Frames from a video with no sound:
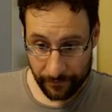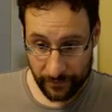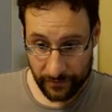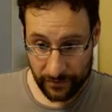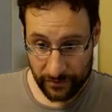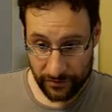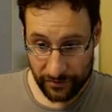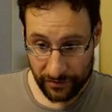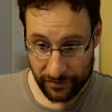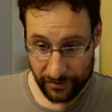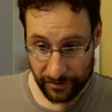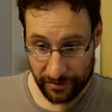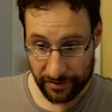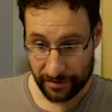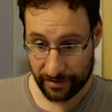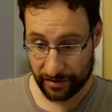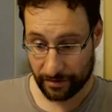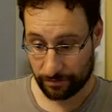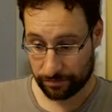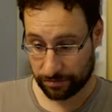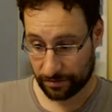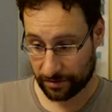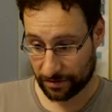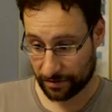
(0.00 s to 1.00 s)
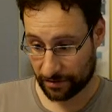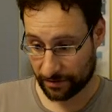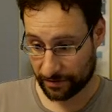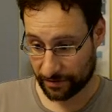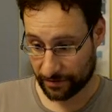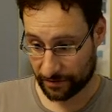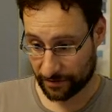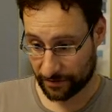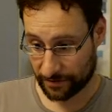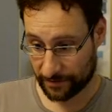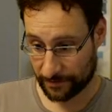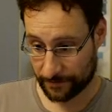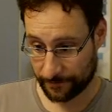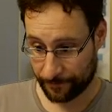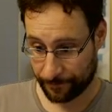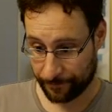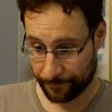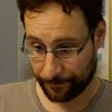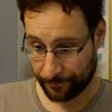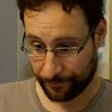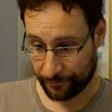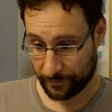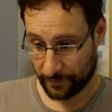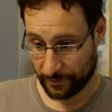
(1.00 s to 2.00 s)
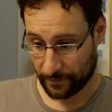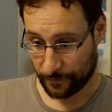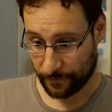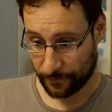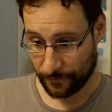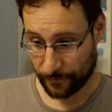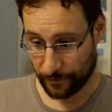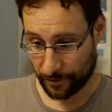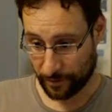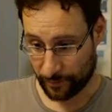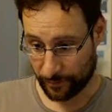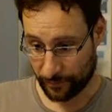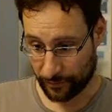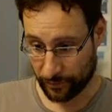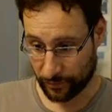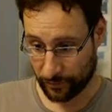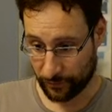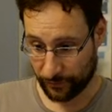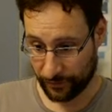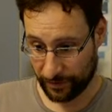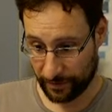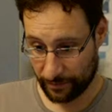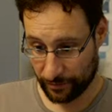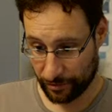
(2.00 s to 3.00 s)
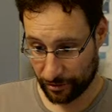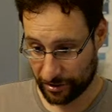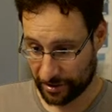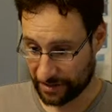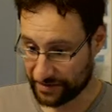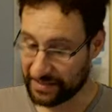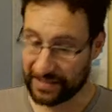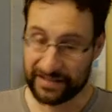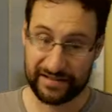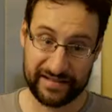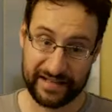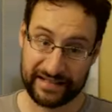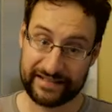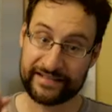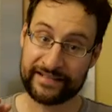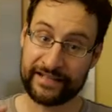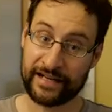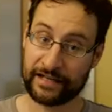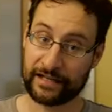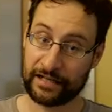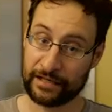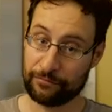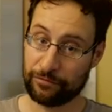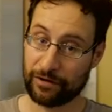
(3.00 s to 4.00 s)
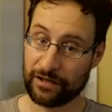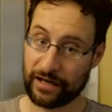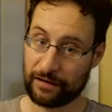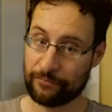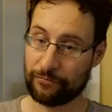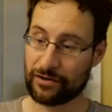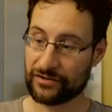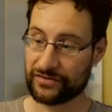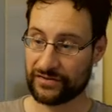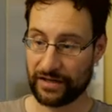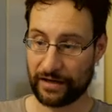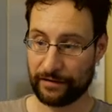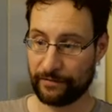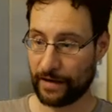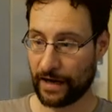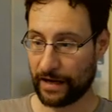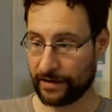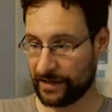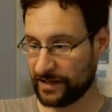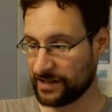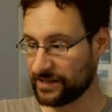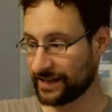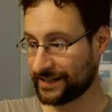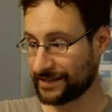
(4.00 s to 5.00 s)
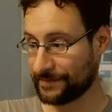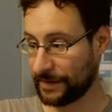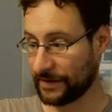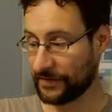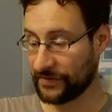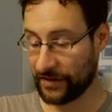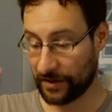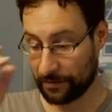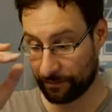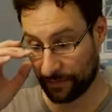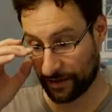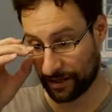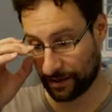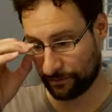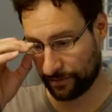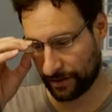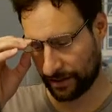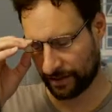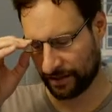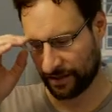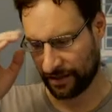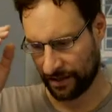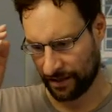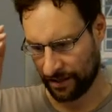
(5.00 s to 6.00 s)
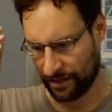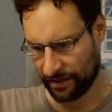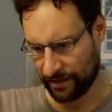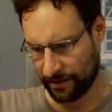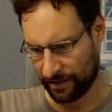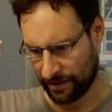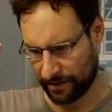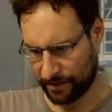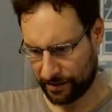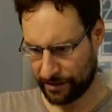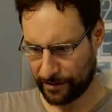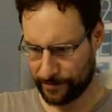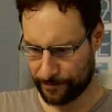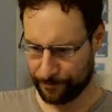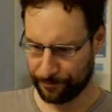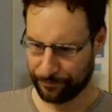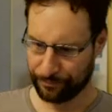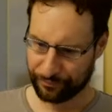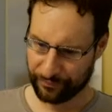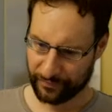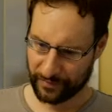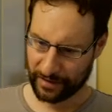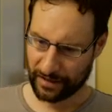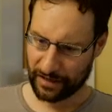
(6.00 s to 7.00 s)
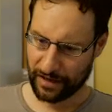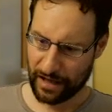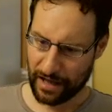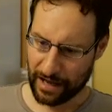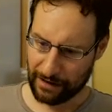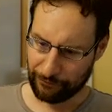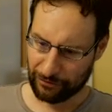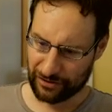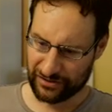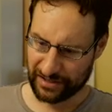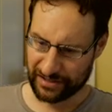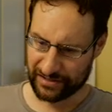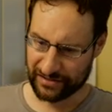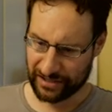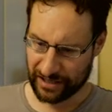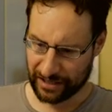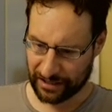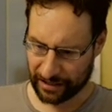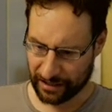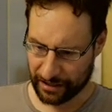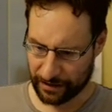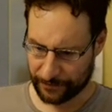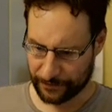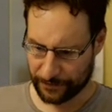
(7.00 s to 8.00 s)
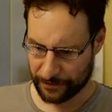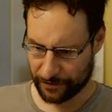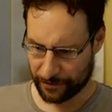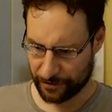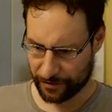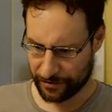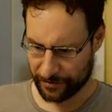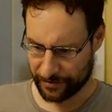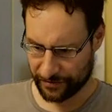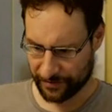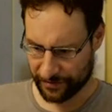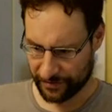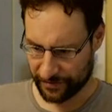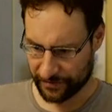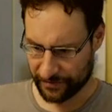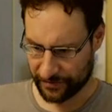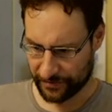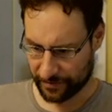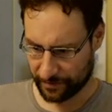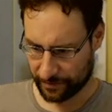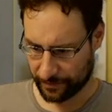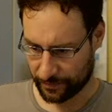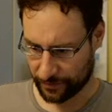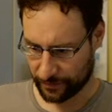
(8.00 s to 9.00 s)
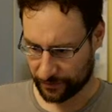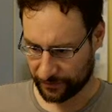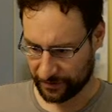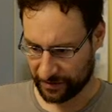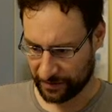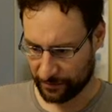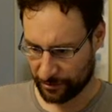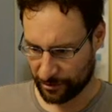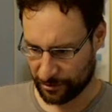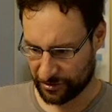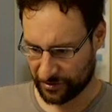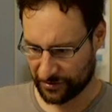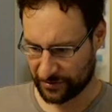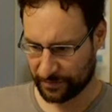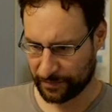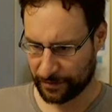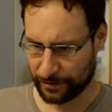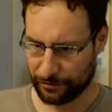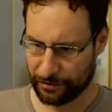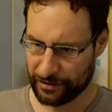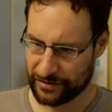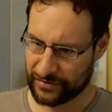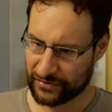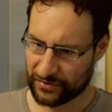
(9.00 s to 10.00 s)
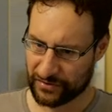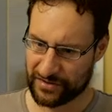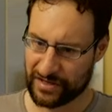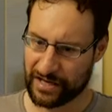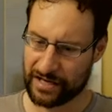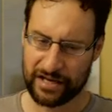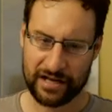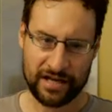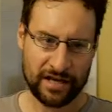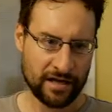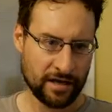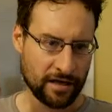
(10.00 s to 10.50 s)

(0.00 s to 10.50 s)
GDK plus for improved emerge. And that's exactly what I was. I didn't expect that bug, but I was exactly after this improved emerge experience, so that